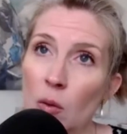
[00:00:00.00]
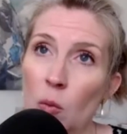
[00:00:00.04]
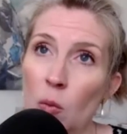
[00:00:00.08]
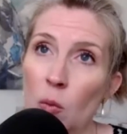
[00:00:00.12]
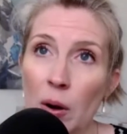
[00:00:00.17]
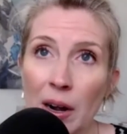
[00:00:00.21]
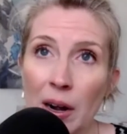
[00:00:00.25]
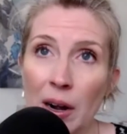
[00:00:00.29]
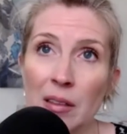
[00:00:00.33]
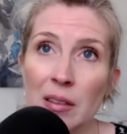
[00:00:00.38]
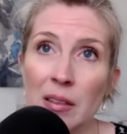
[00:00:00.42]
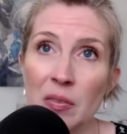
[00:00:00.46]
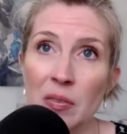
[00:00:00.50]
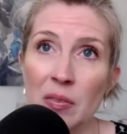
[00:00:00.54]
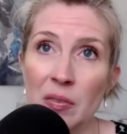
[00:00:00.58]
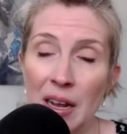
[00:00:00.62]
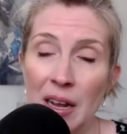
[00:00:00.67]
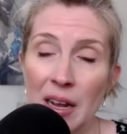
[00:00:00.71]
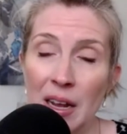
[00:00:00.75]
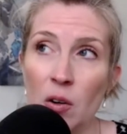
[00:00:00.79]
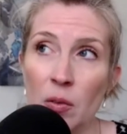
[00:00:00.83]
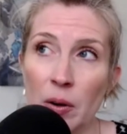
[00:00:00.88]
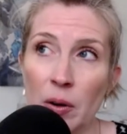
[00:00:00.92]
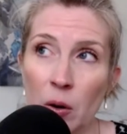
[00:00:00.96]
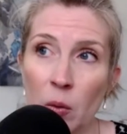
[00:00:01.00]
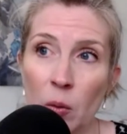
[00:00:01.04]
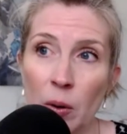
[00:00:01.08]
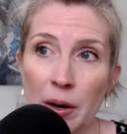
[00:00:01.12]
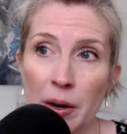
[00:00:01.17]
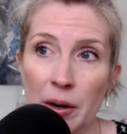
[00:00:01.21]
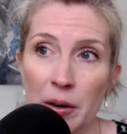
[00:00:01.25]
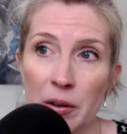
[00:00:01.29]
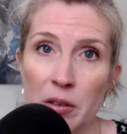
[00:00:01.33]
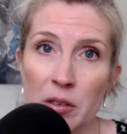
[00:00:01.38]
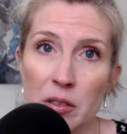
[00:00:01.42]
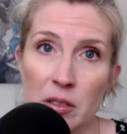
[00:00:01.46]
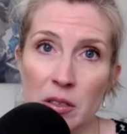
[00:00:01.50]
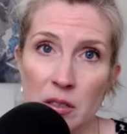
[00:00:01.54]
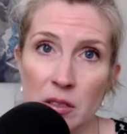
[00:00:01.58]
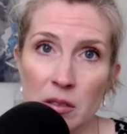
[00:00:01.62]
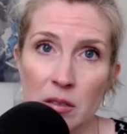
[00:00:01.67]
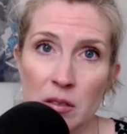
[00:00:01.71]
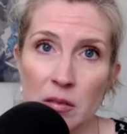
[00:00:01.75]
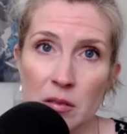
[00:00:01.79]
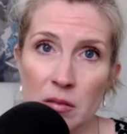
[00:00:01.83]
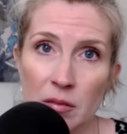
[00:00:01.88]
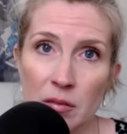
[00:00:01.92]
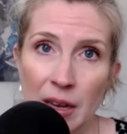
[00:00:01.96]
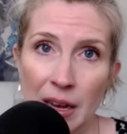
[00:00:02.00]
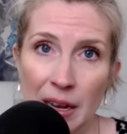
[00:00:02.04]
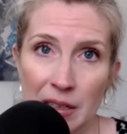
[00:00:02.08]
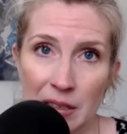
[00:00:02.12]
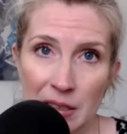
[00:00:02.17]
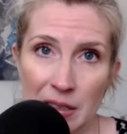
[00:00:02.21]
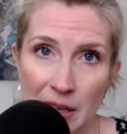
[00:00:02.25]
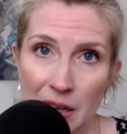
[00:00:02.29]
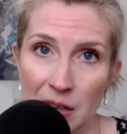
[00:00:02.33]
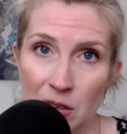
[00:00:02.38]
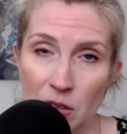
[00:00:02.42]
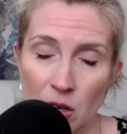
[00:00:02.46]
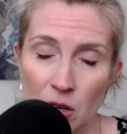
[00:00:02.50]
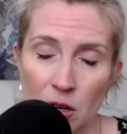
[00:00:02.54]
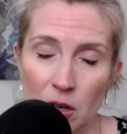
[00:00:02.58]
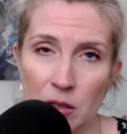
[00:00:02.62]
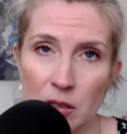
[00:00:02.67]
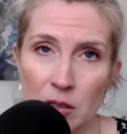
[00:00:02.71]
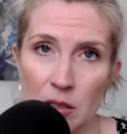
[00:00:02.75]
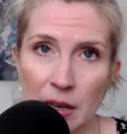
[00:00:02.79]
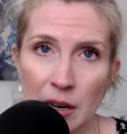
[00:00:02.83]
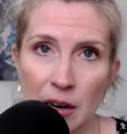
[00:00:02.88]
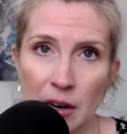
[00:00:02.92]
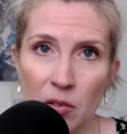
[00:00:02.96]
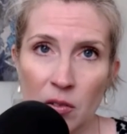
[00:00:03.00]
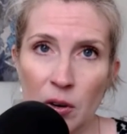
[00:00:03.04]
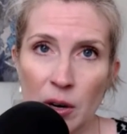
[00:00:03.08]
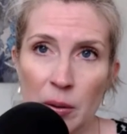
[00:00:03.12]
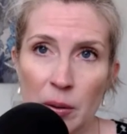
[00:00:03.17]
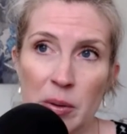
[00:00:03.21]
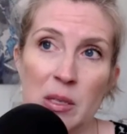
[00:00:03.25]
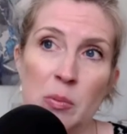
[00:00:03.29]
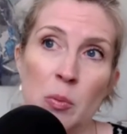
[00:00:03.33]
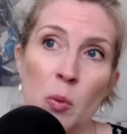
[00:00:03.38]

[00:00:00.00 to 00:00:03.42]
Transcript: I live now requires cats and dogs to have rabies,